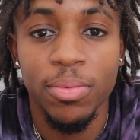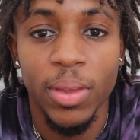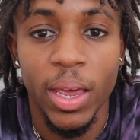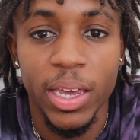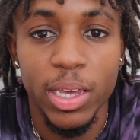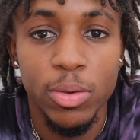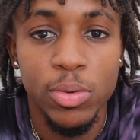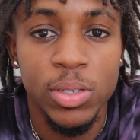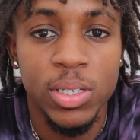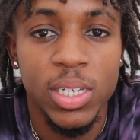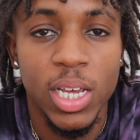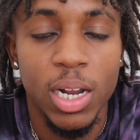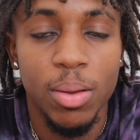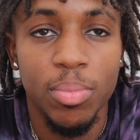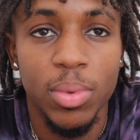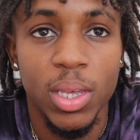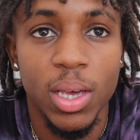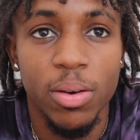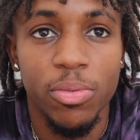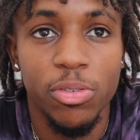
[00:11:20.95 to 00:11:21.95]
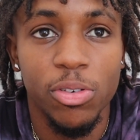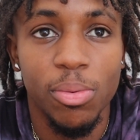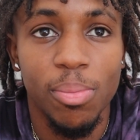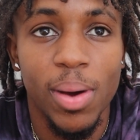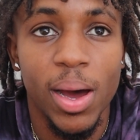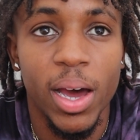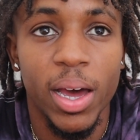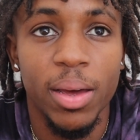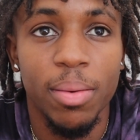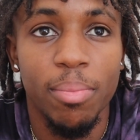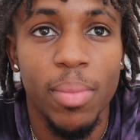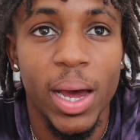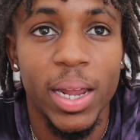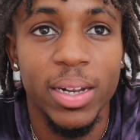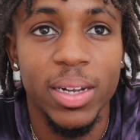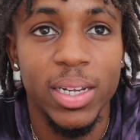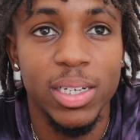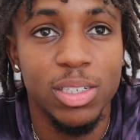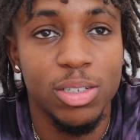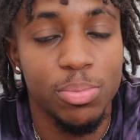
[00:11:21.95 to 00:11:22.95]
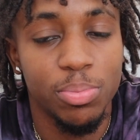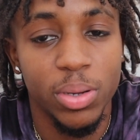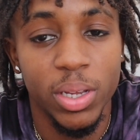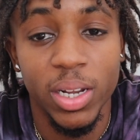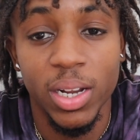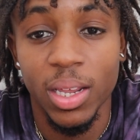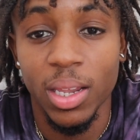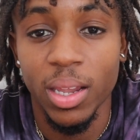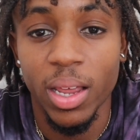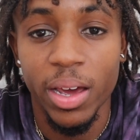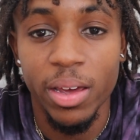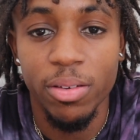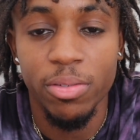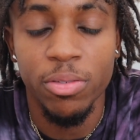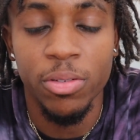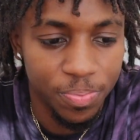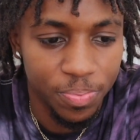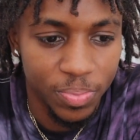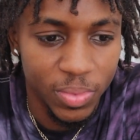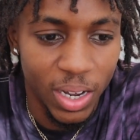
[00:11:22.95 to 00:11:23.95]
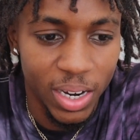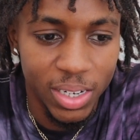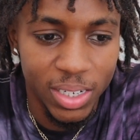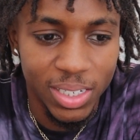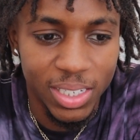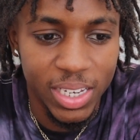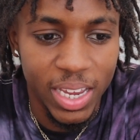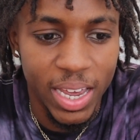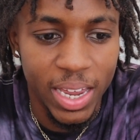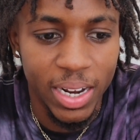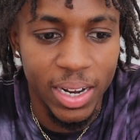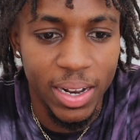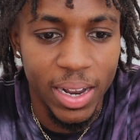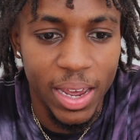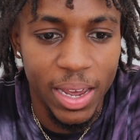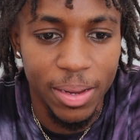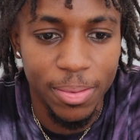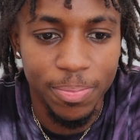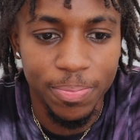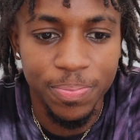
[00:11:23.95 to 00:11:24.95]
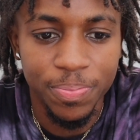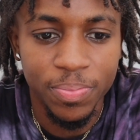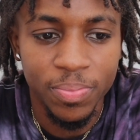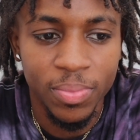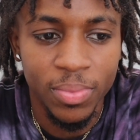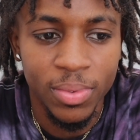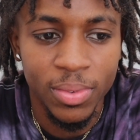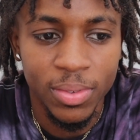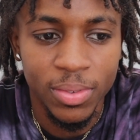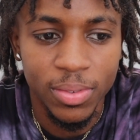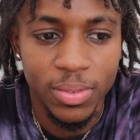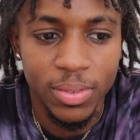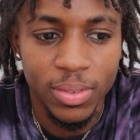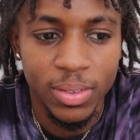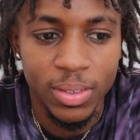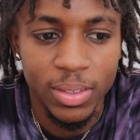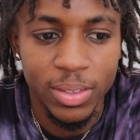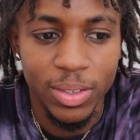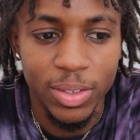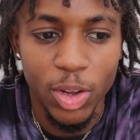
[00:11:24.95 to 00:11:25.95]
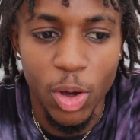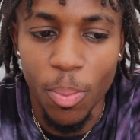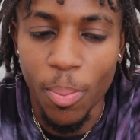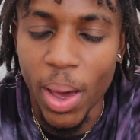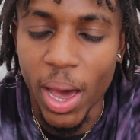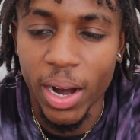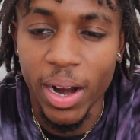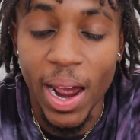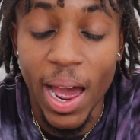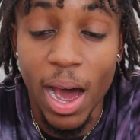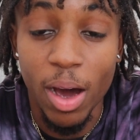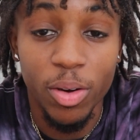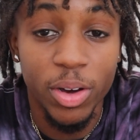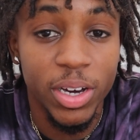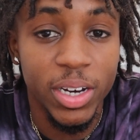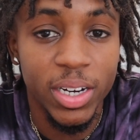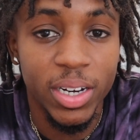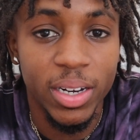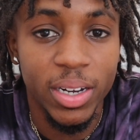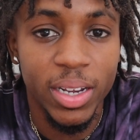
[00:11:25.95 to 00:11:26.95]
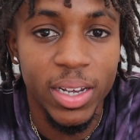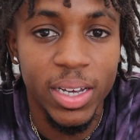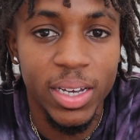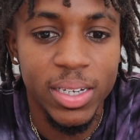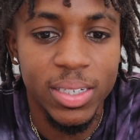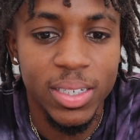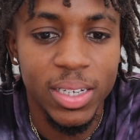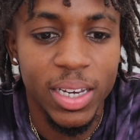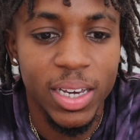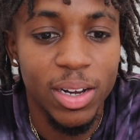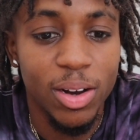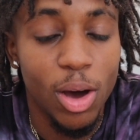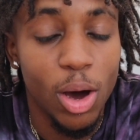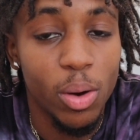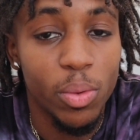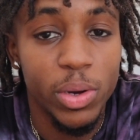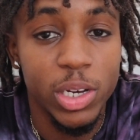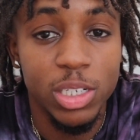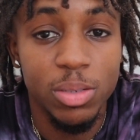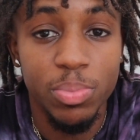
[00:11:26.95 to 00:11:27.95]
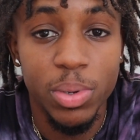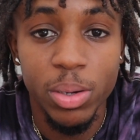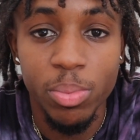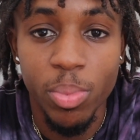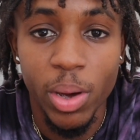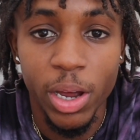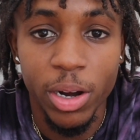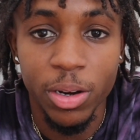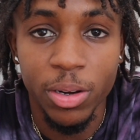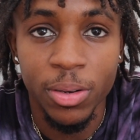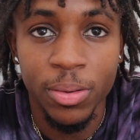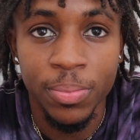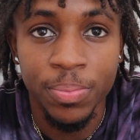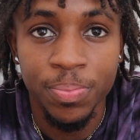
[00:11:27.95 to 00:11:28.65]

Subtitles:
Like, he was setting me up for my discipline in life. Understanding that no matter how good it is, it could always be better.